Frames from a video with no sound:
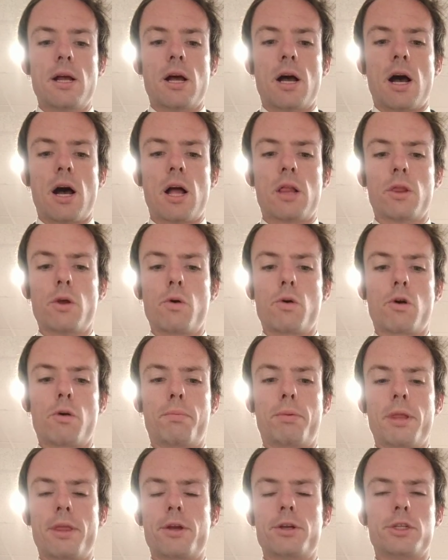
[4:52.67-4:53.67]
local.
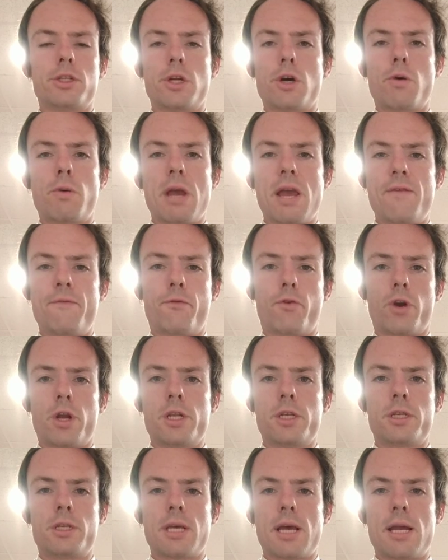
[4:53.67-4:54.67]
There's no
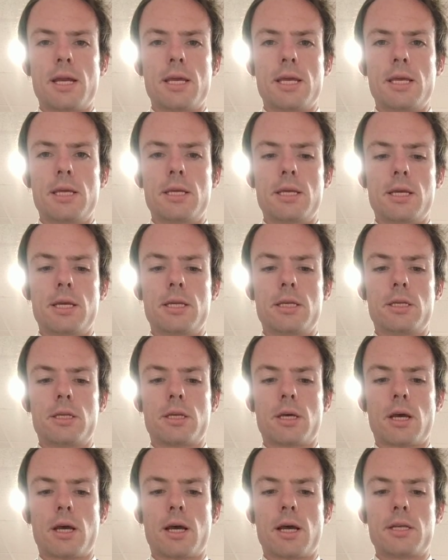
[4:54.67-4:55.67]
inference that
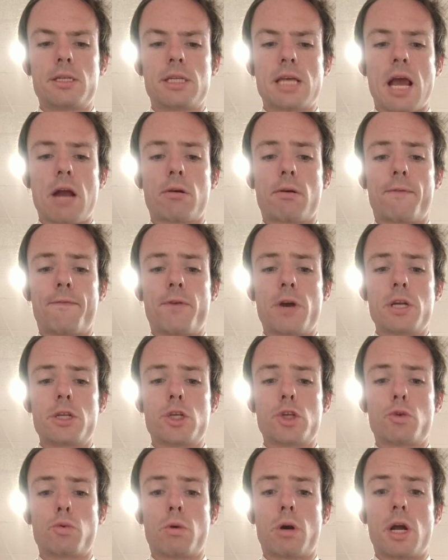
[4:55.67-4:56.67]
his
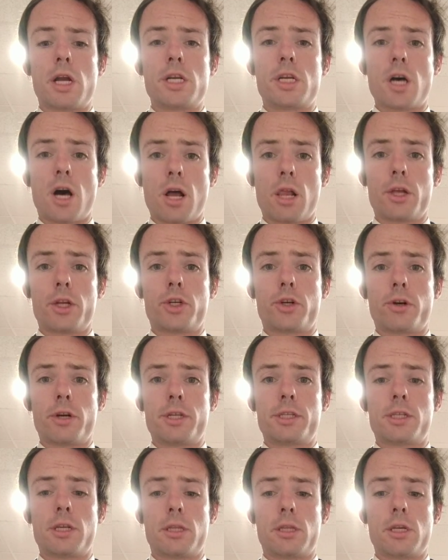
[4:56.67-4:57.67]
sacrifices were
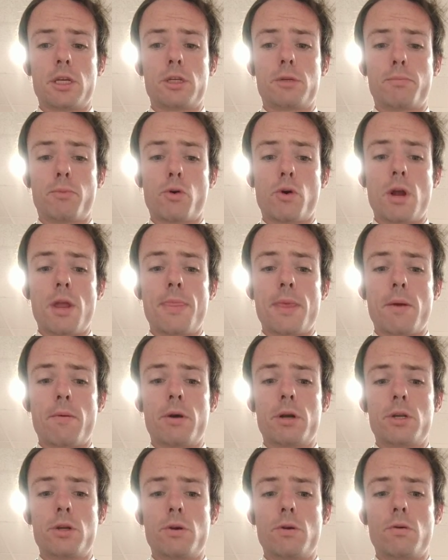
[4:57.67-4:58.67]
idolatrous at this point. They
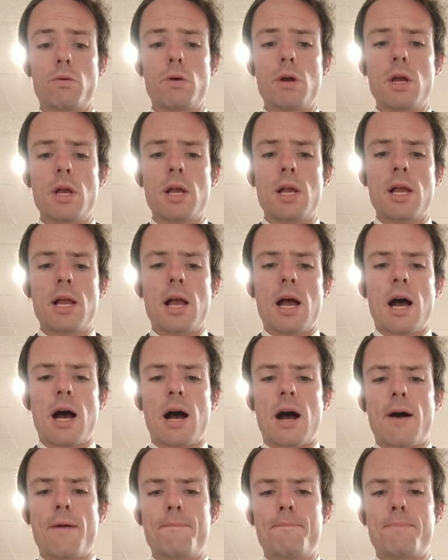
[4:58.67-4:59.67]
were to
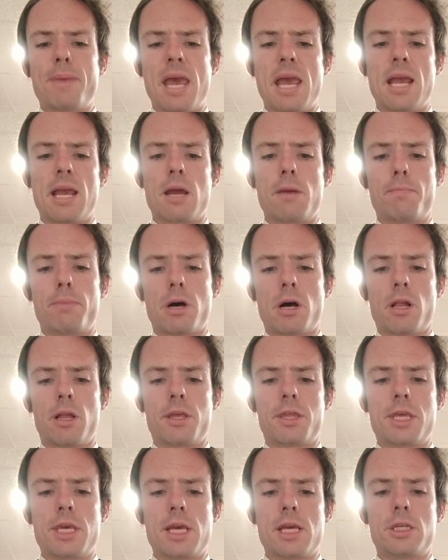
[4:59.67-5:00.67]
pagan
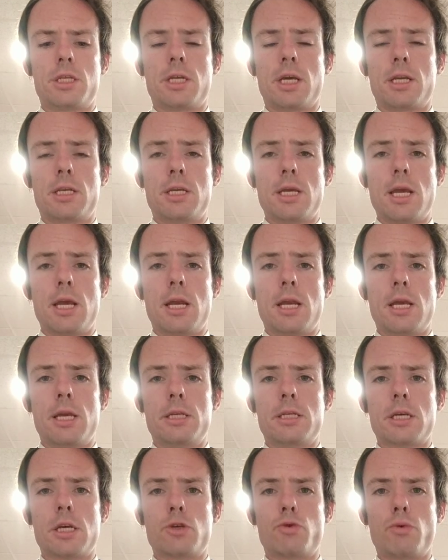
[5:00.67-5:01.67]
polytheistic
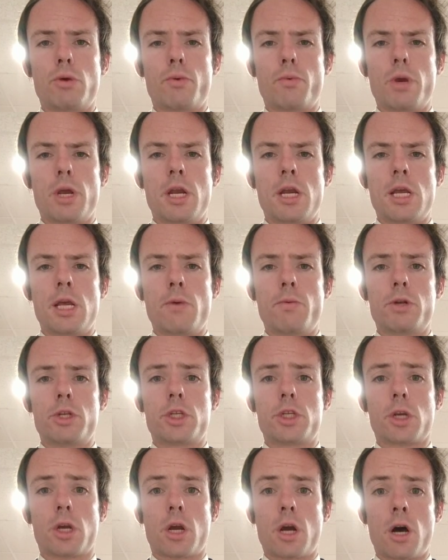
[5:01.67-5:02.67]
deities, as we read he would
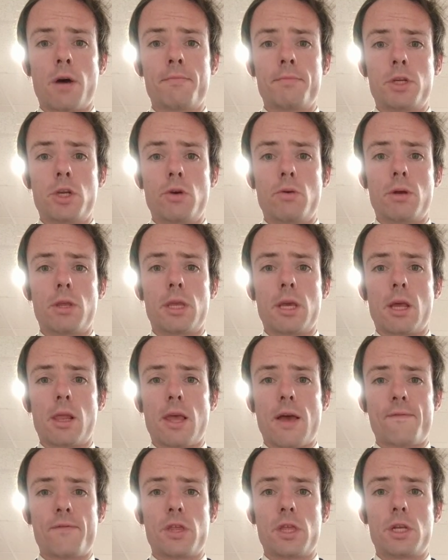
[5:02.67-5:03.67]
succumb to in the
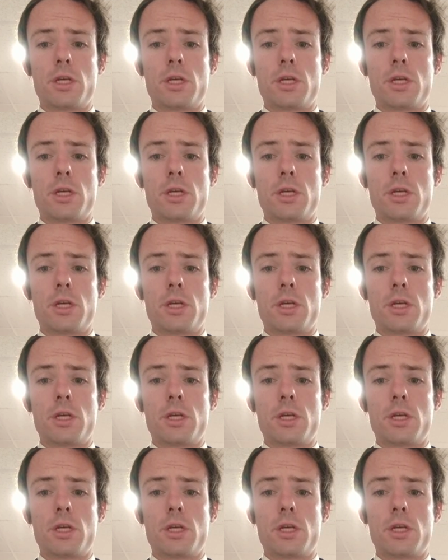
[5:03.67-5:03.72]
11th